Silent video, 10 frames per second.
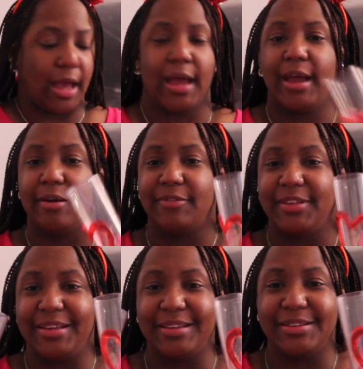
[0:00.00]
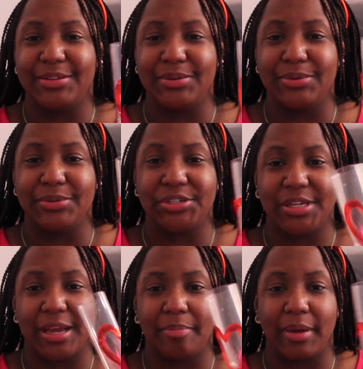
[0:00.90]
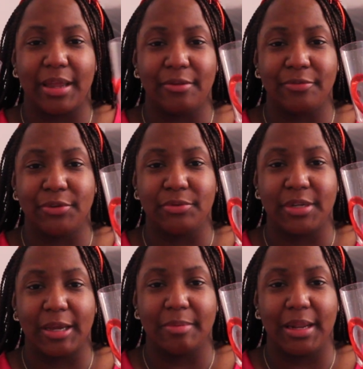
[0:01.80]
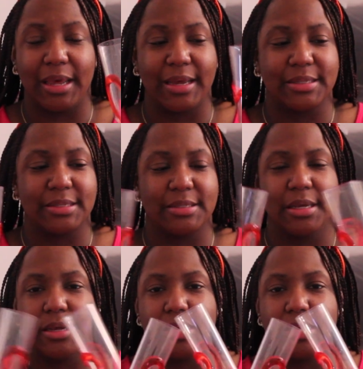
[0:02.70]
I have these two champagne flute type glasses.